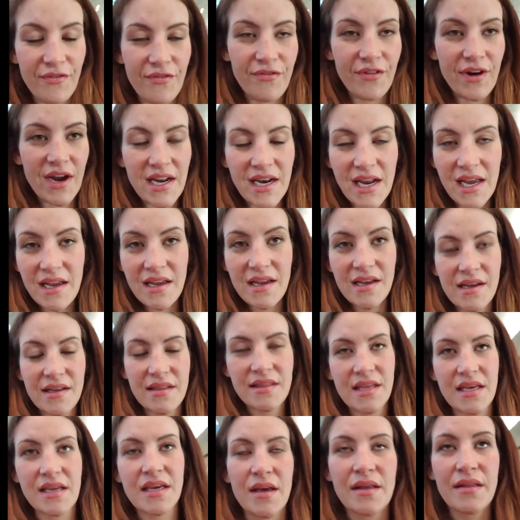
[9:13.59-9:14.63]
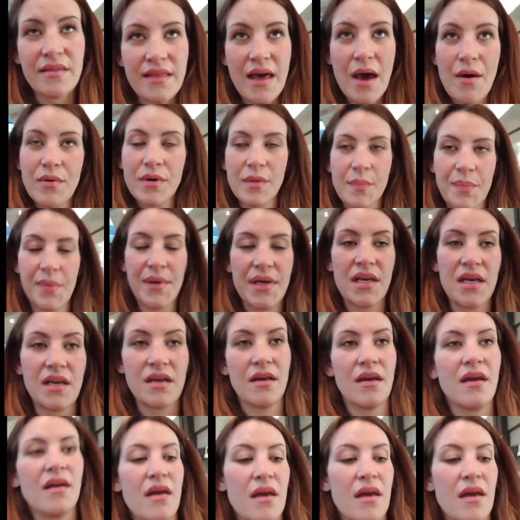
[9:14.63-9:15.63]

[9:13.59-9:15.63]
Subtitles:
Friday? I think that would be,